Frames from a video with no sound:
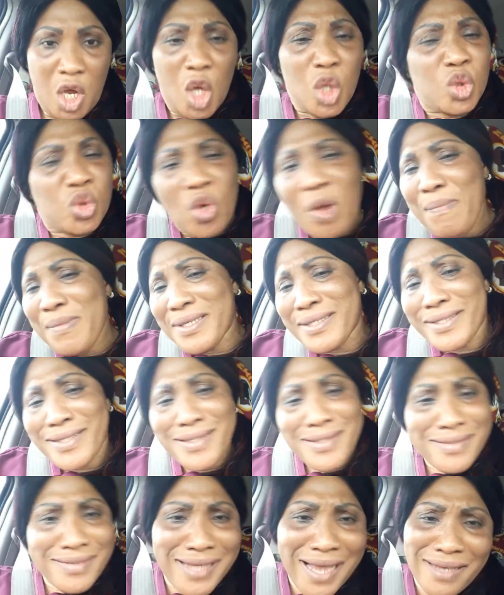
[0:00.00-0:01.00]
So, my
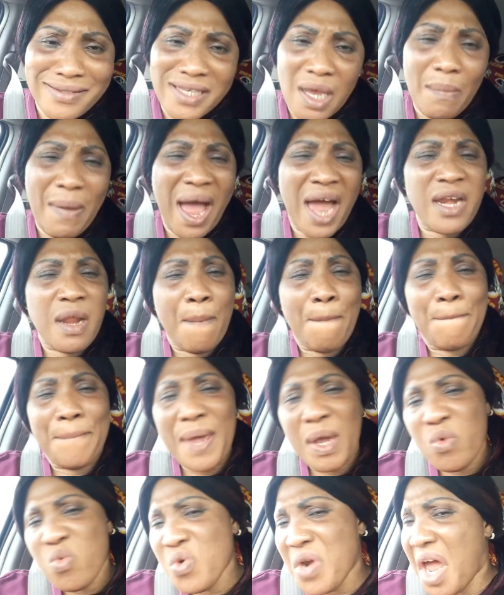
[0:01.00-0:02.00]
sisters, them are the
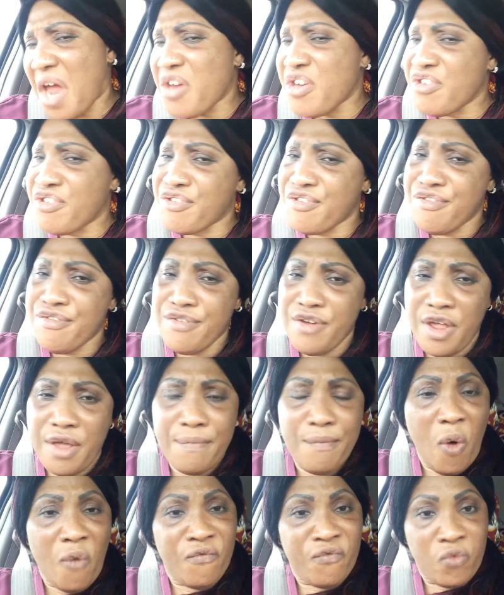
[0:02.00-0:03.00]
beguna in the
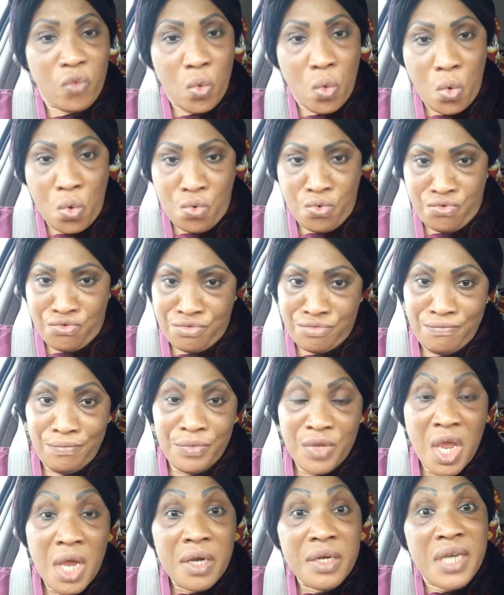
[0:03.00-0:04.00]
name of God.
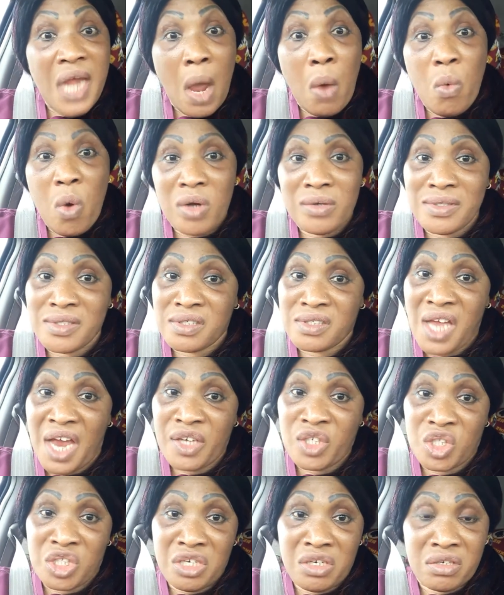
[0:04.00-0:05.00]
That word,
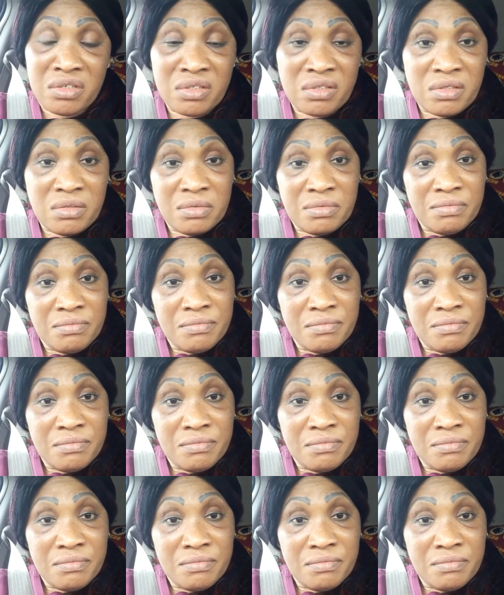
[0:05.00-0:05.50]
side chicks.